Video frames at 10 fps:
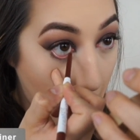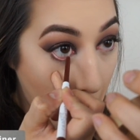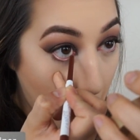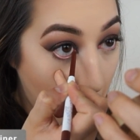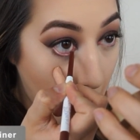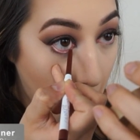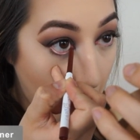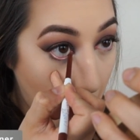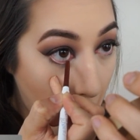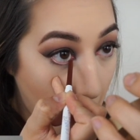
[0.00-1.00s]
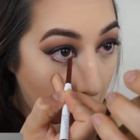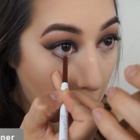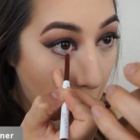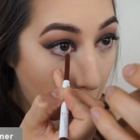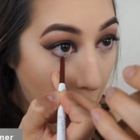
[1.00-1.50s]
And then I'm using
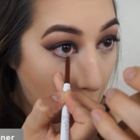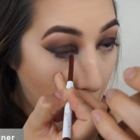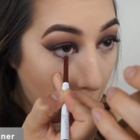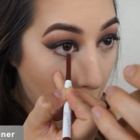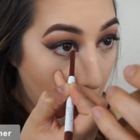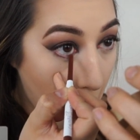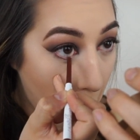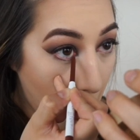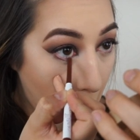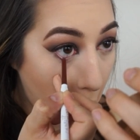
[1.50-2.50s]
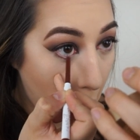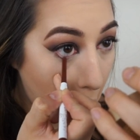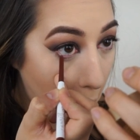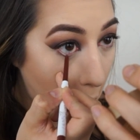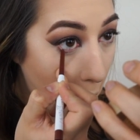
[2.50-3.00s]
the Colourpop Cosmetics
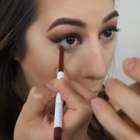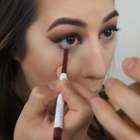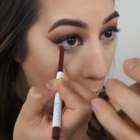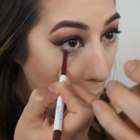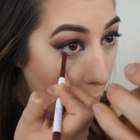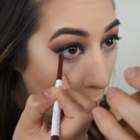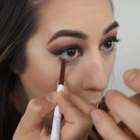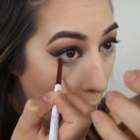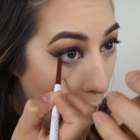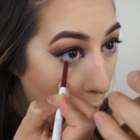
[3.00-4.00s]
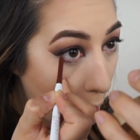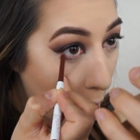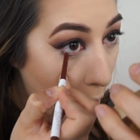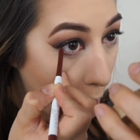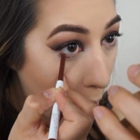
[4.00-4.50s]
Eyeliner in
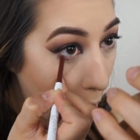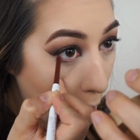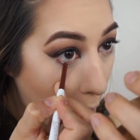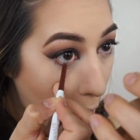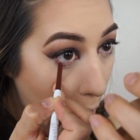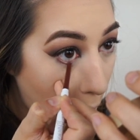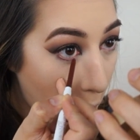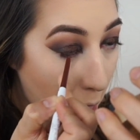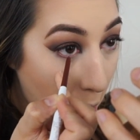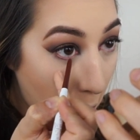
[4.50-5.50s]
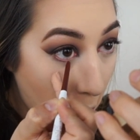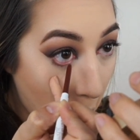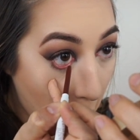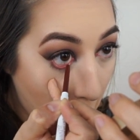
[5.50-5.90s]
the shade Mr. Bing.